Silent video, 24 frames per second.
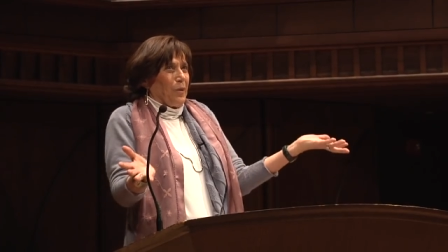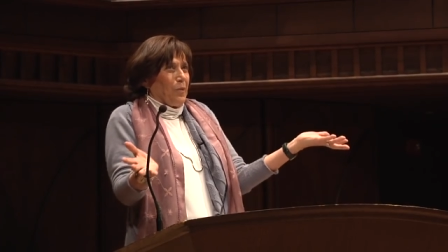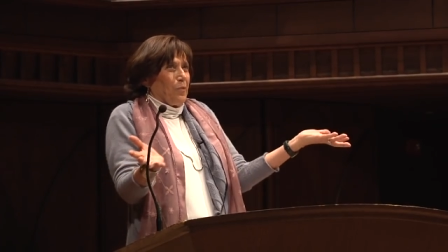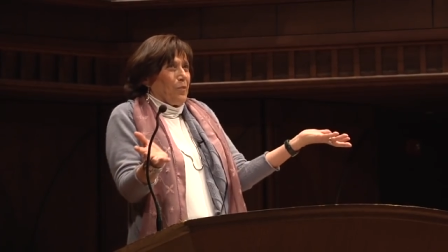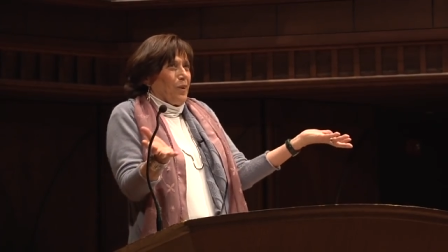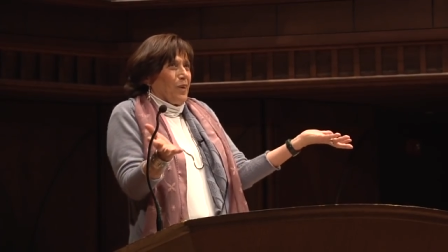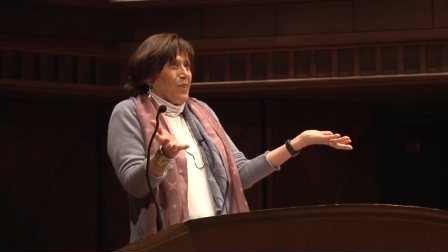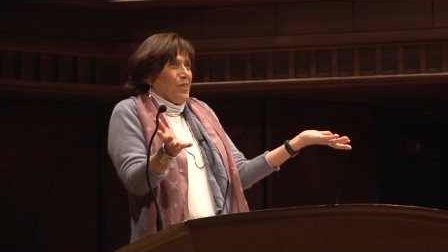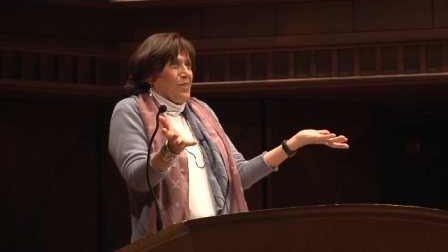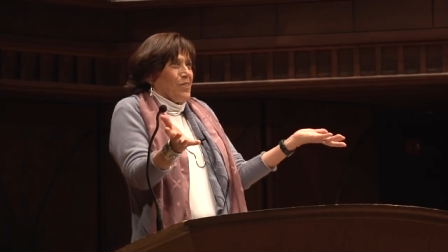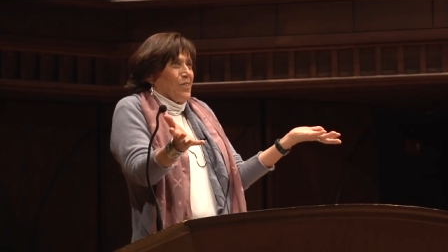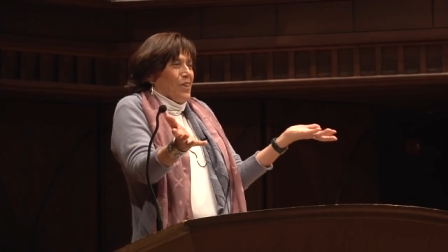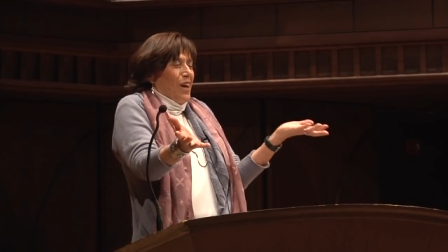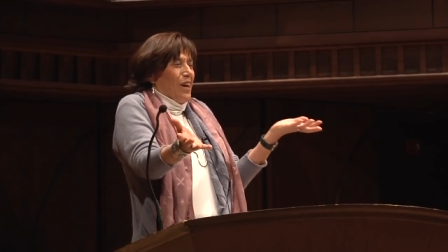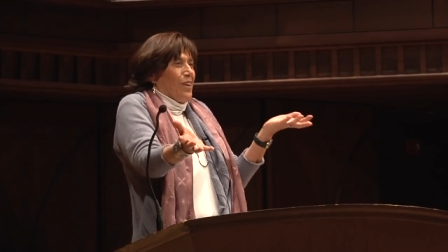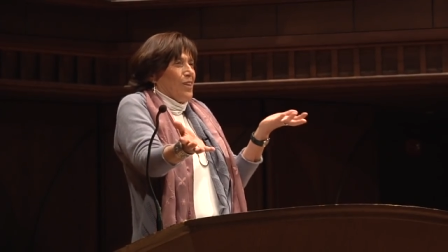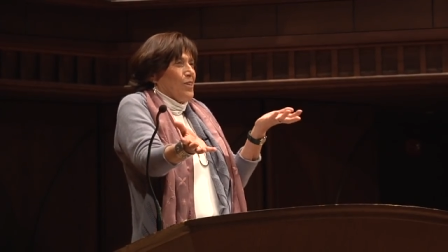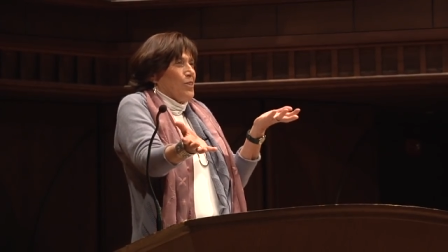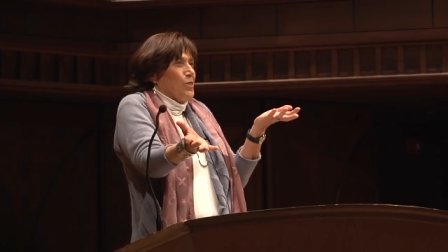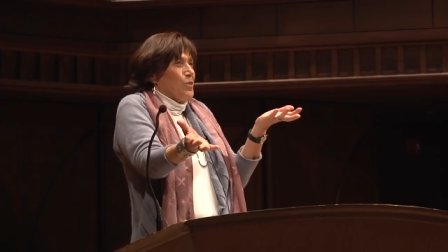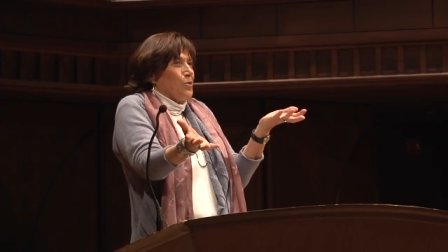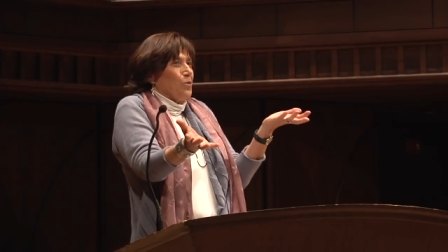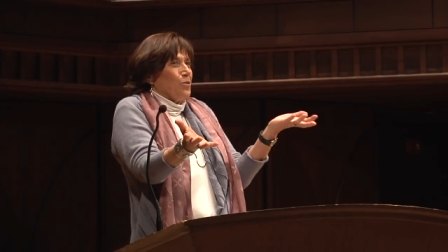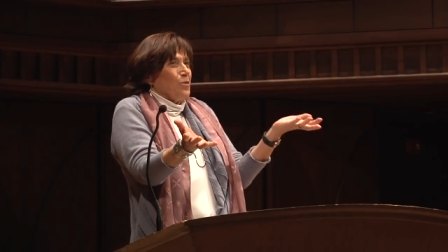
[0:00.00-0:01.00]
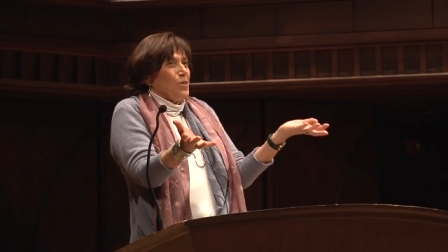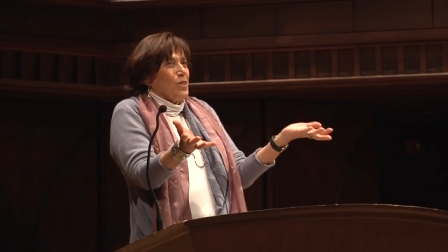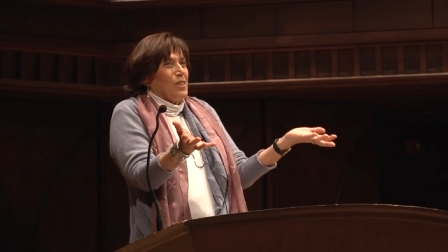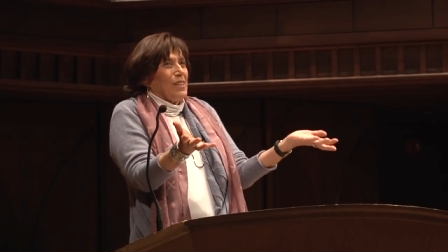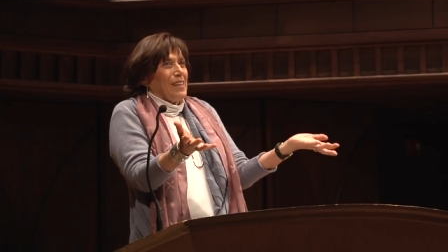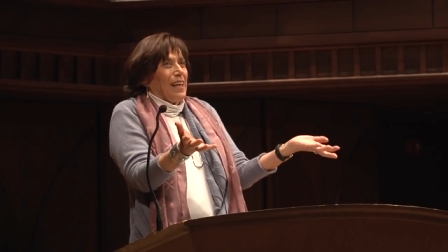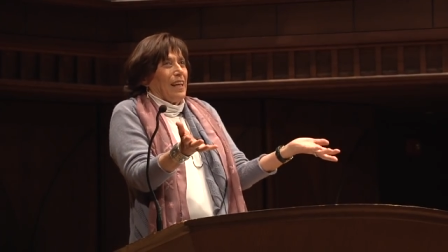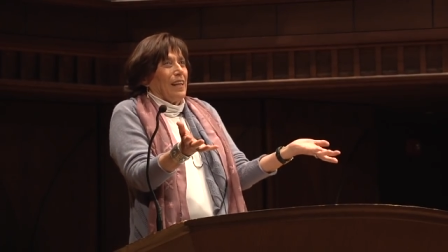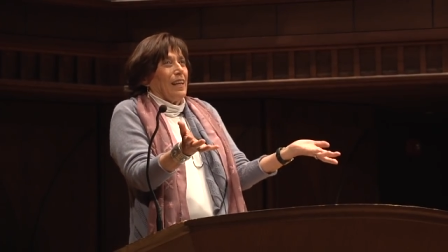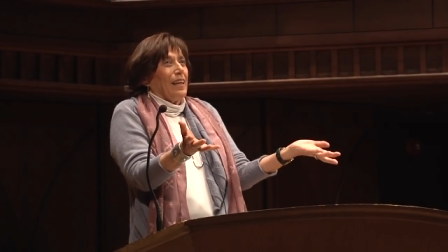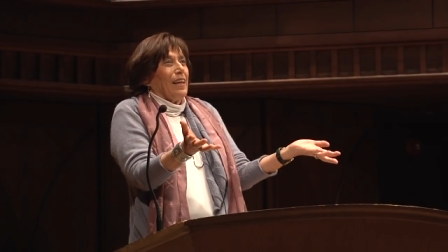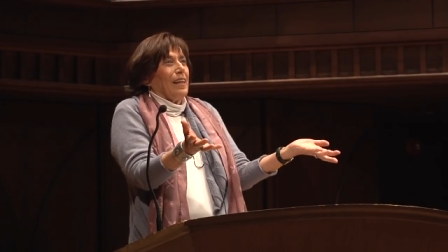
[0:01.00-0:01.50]
where Chinese students
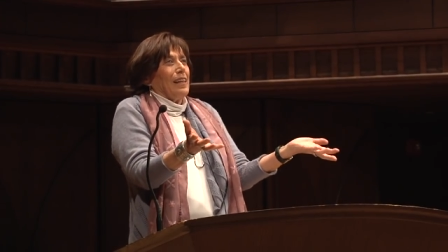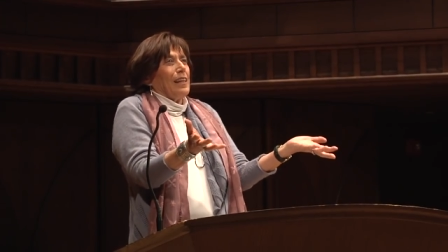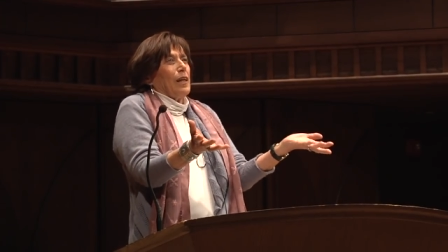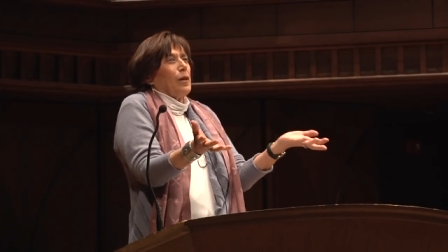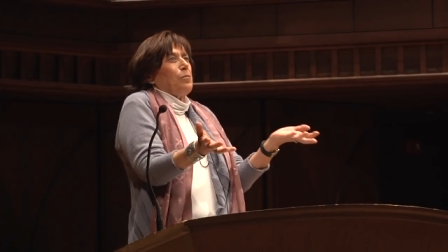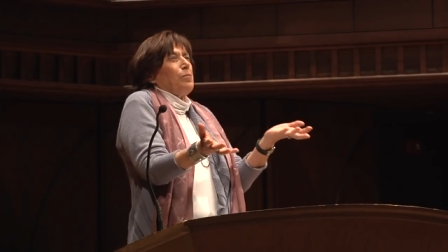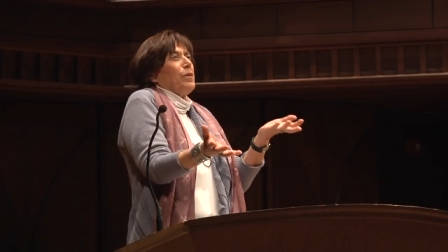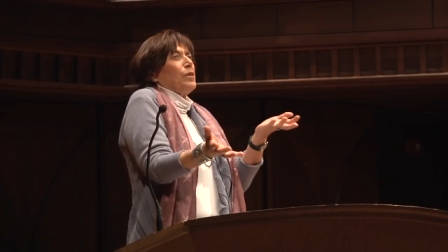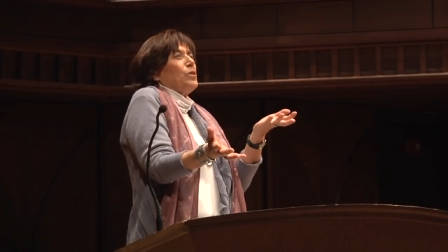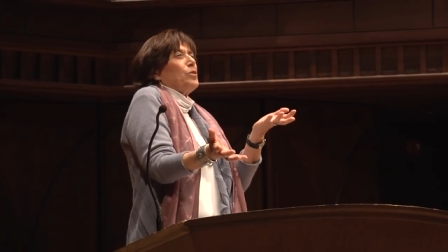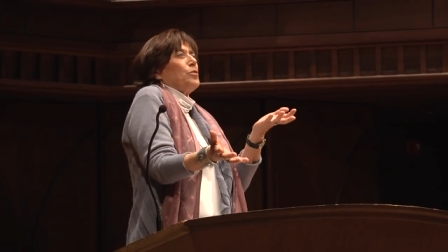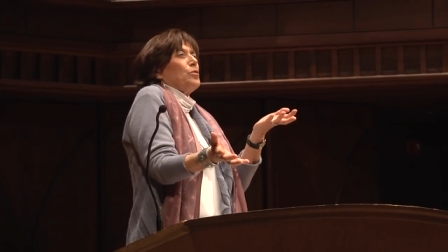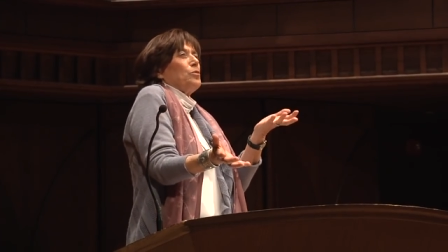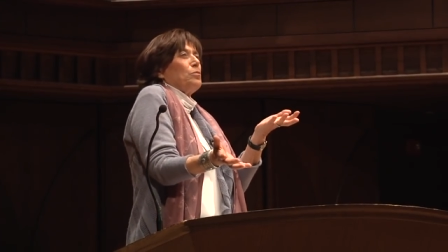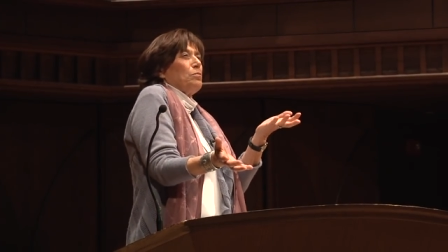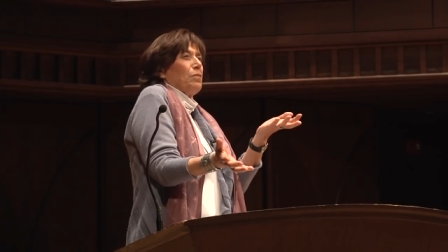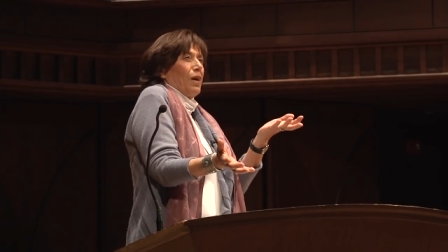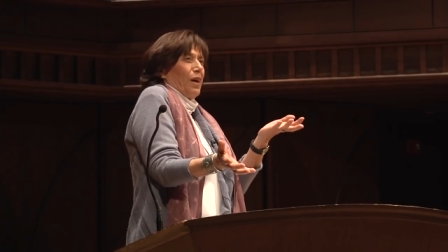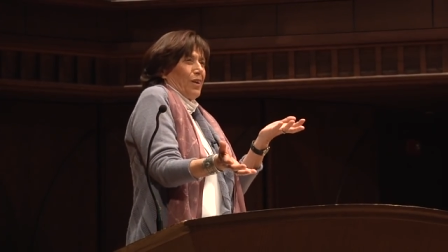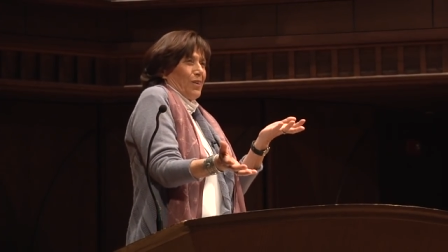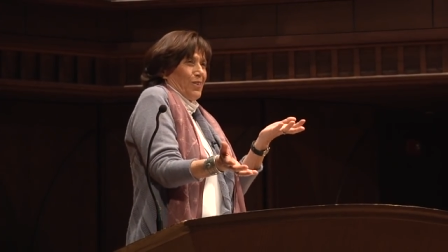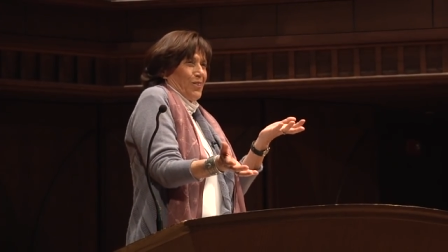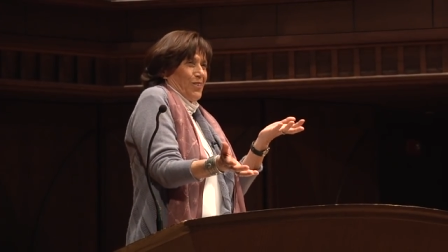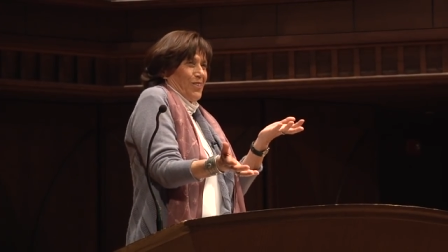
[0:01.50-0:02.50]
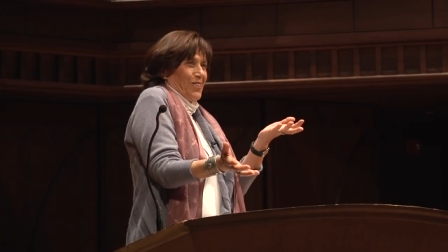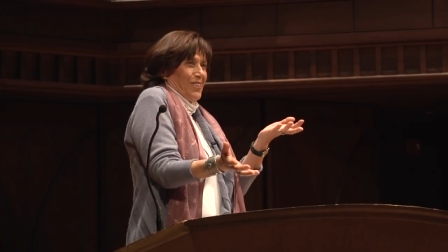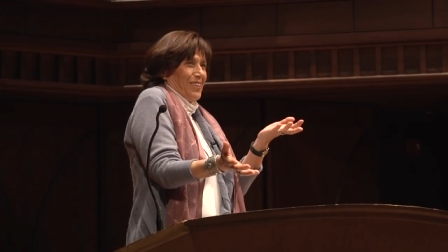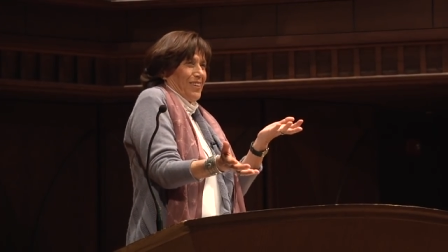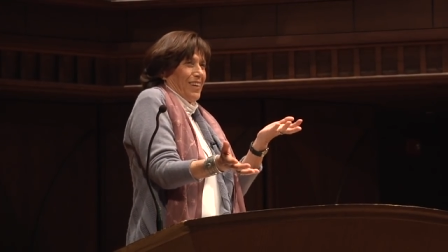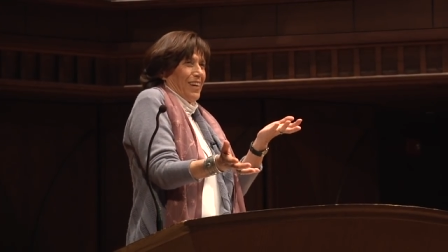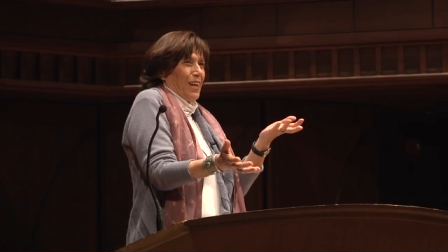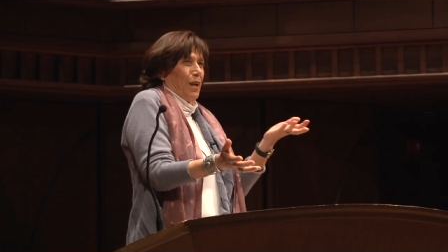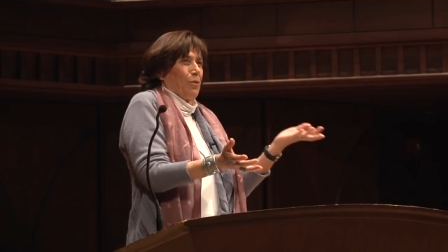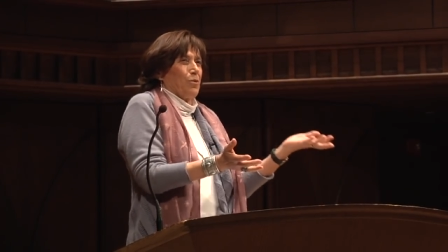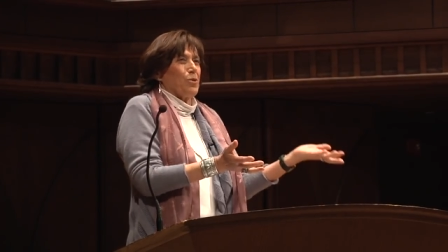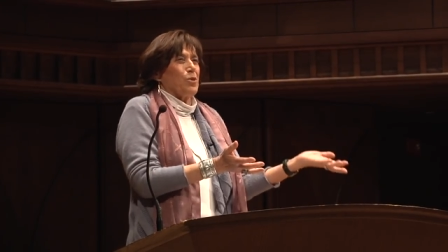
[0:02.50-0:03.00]
said a little bit too much,
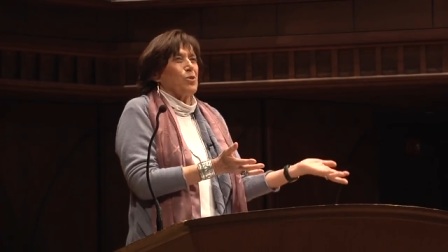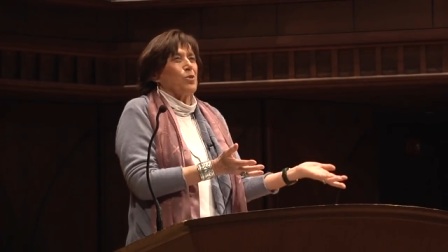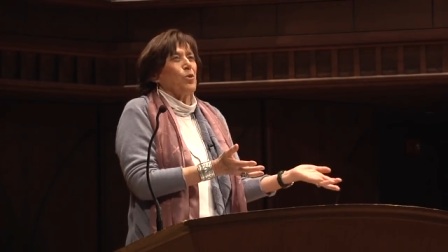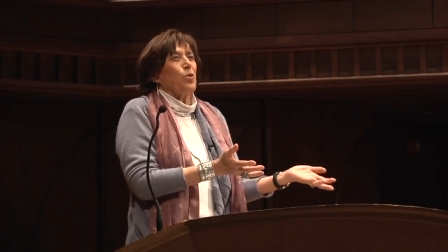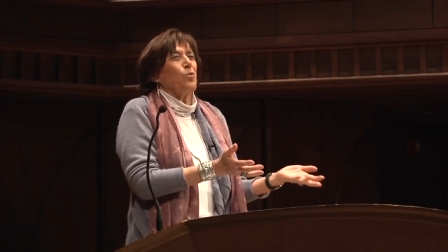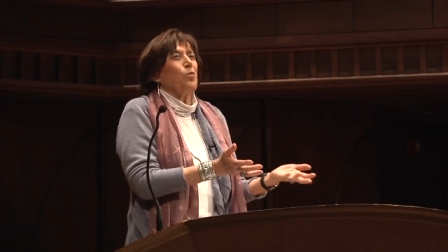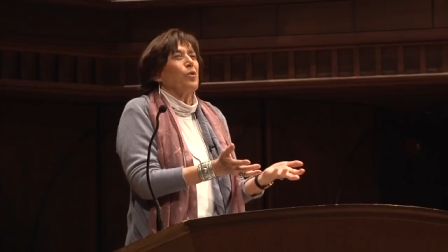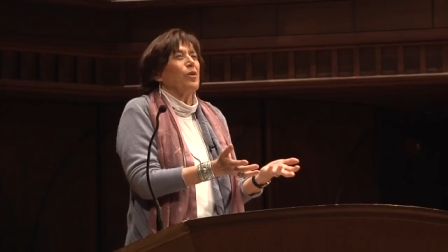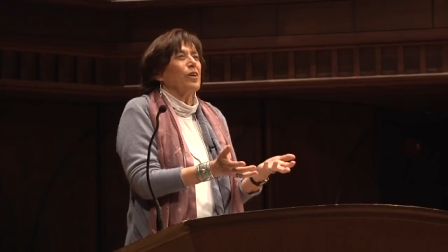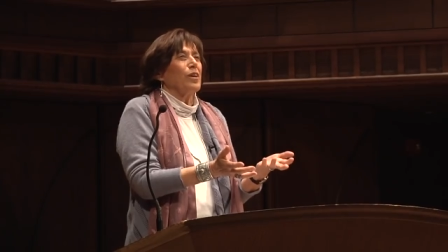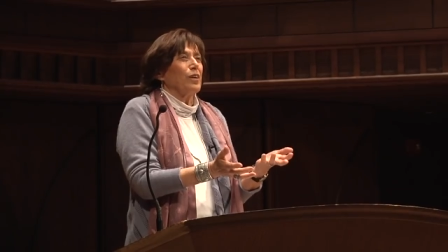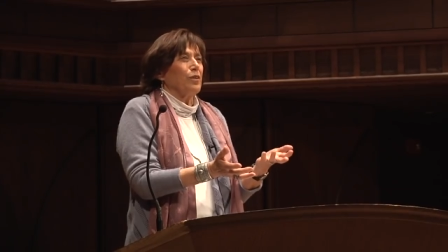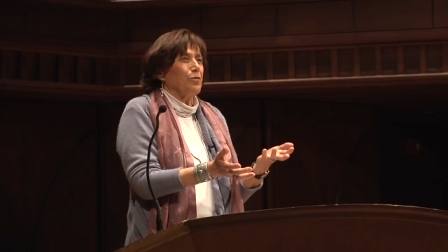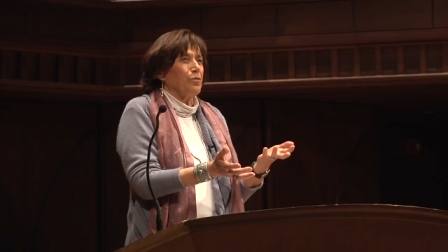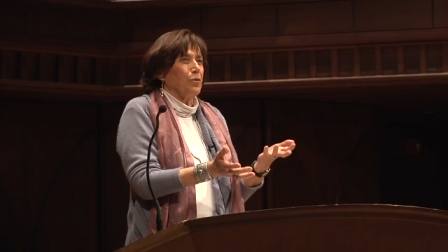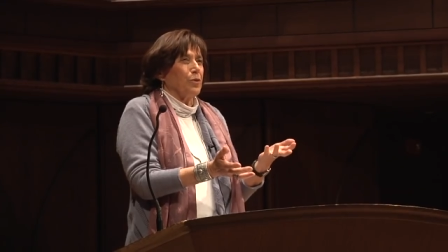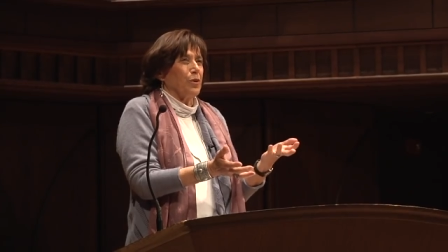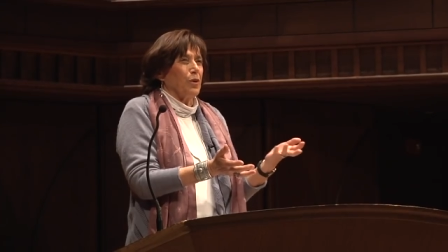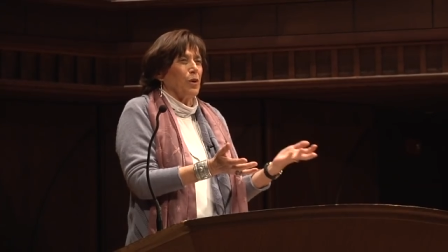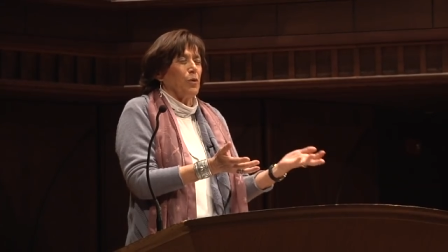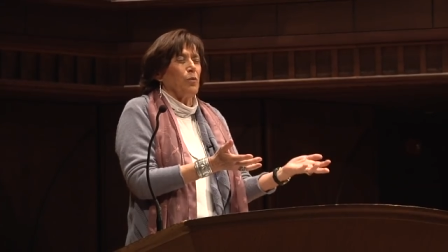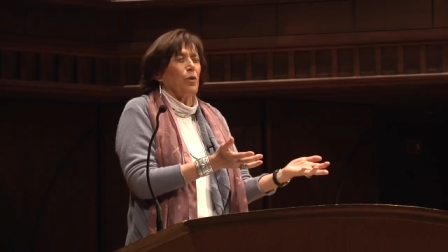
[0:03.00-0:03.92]
and I was so worried for her.